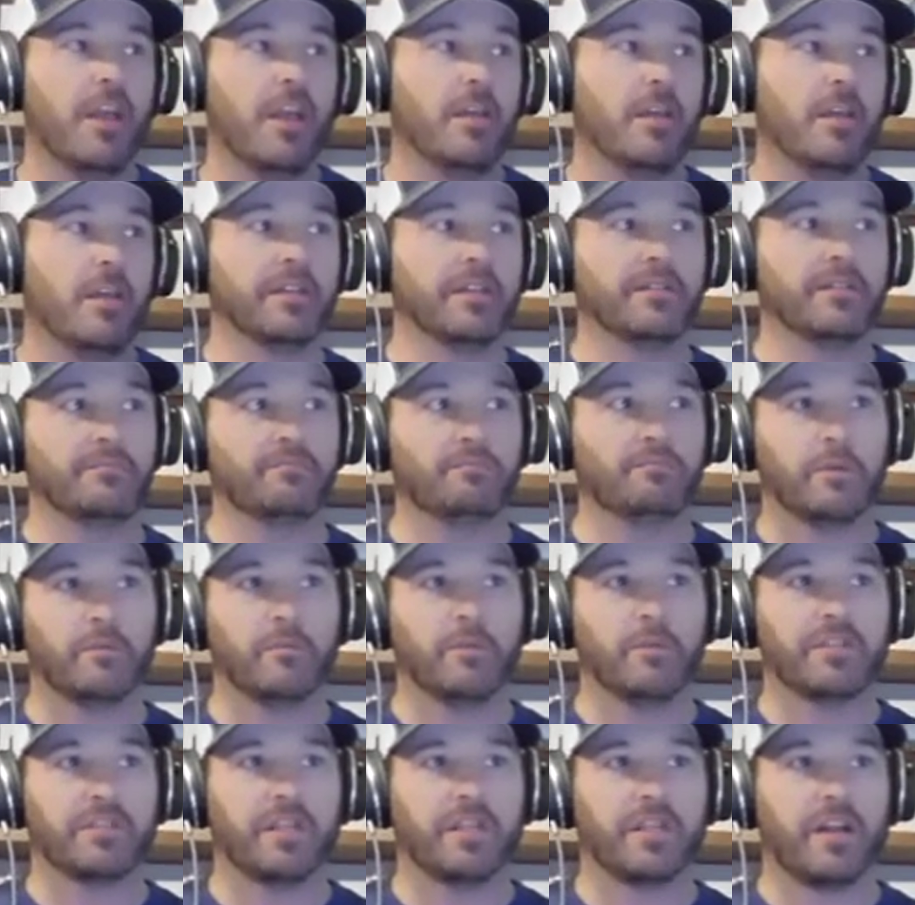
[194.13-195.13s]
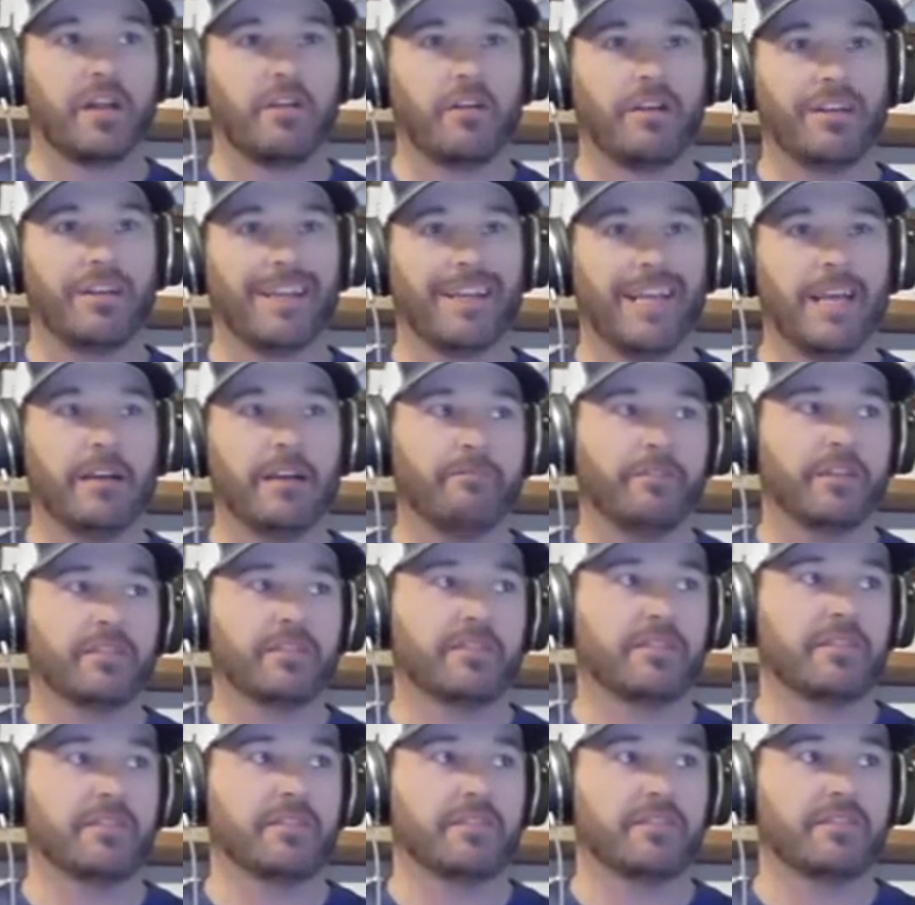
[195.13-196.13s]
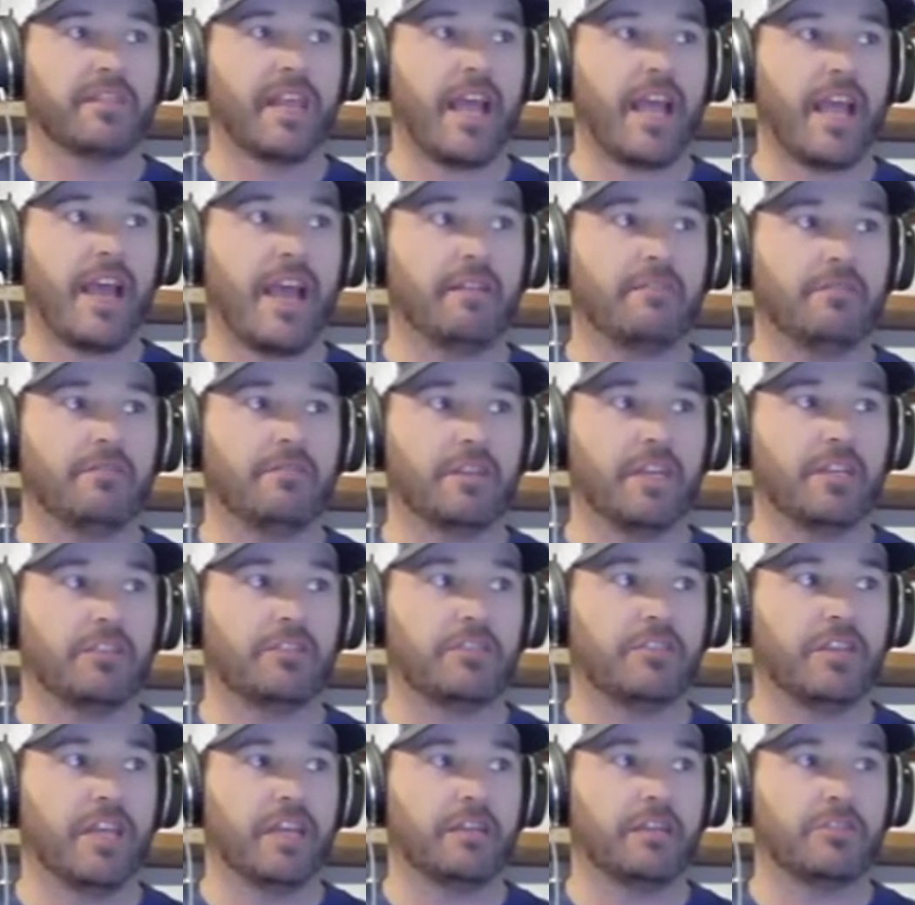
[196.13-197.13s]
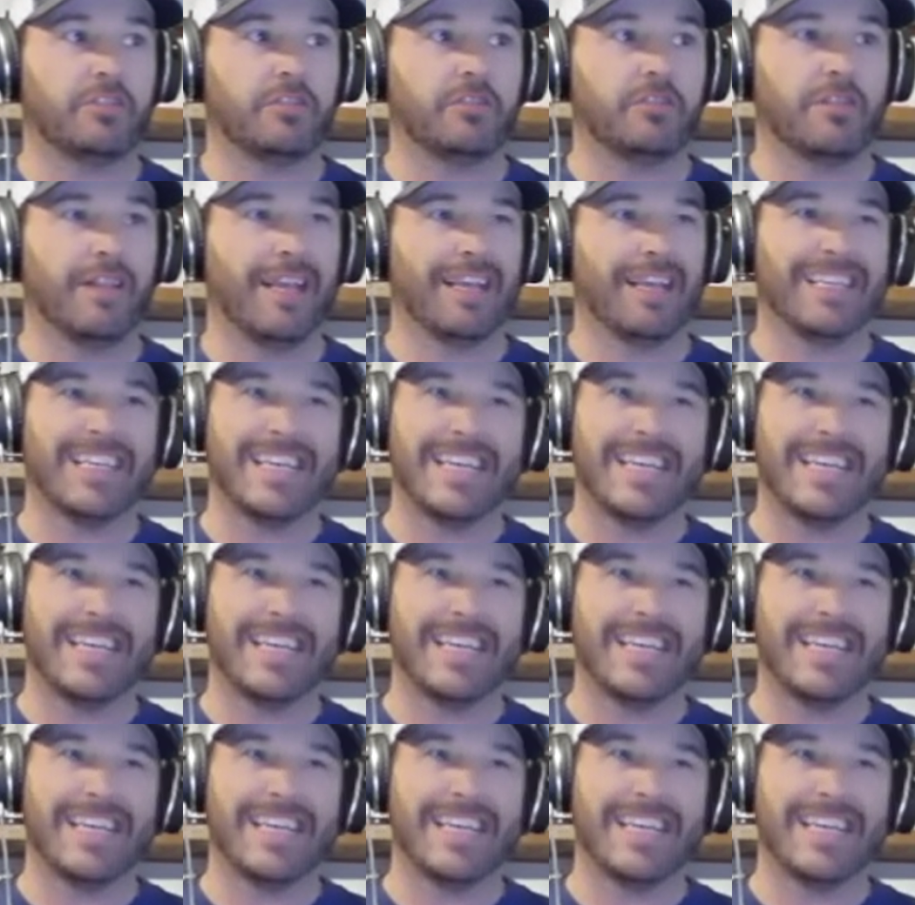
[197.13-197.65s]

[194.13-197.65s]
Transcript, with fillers: but but was there an emphasis that that that you're like,